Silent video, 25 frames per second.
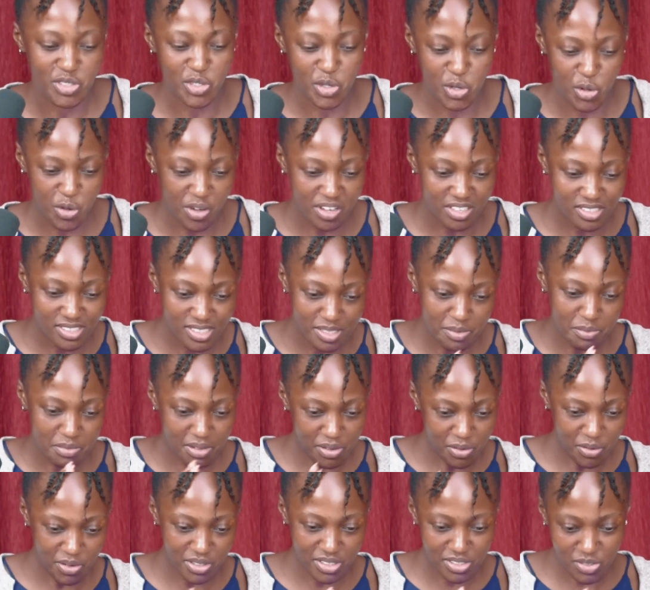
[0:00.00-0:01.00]
You ask
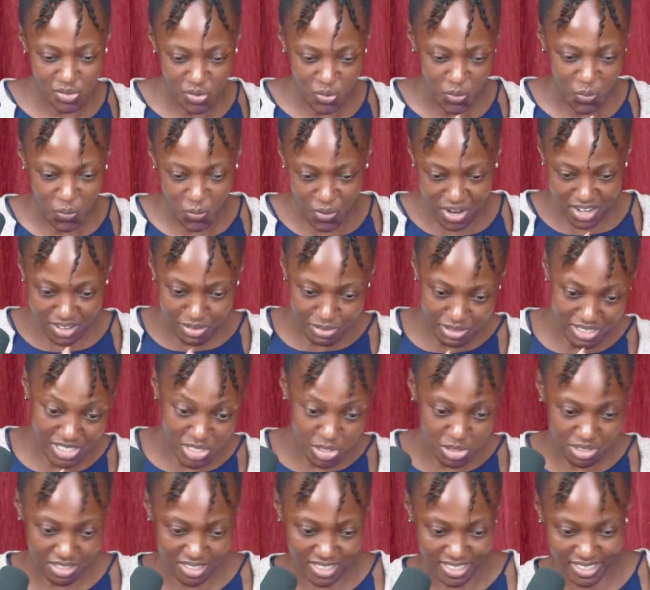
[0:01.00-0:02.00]
me one
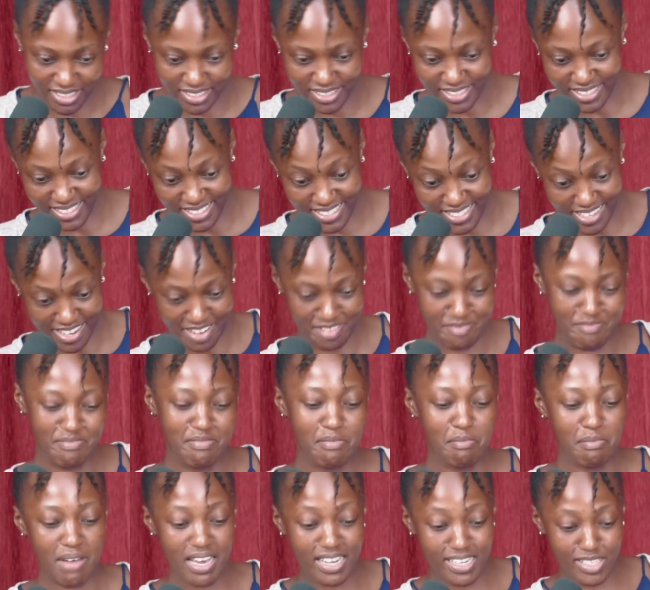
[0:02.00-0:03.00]
question at a
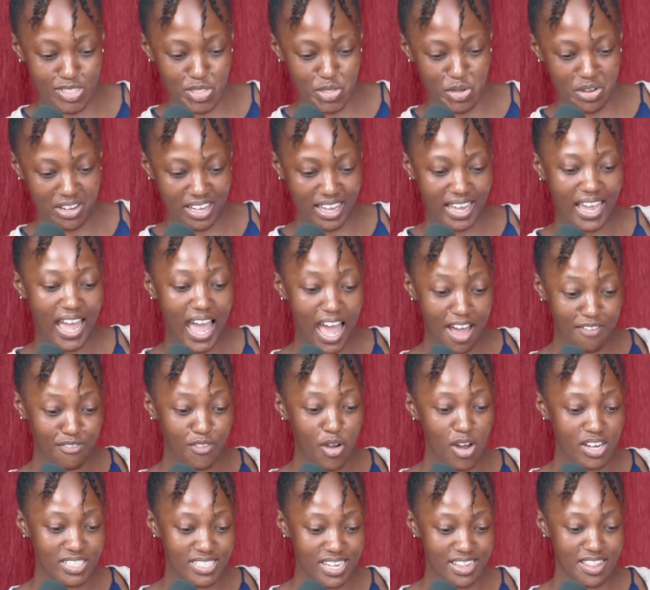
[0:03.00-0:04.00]
time. But it's okay. I've
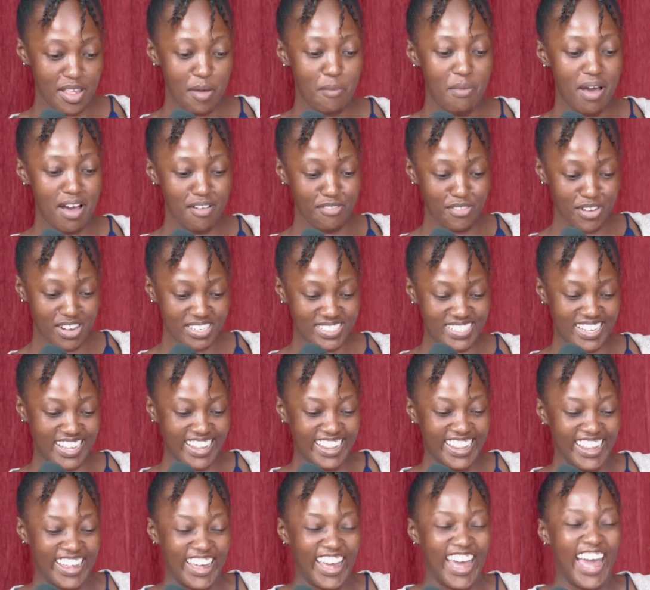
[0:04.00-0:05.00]
gotten them. I've
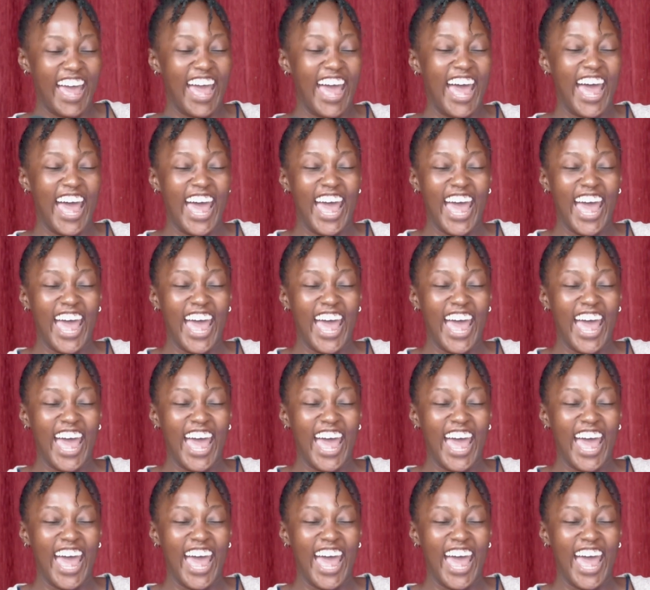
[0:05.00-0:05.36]
gotten them.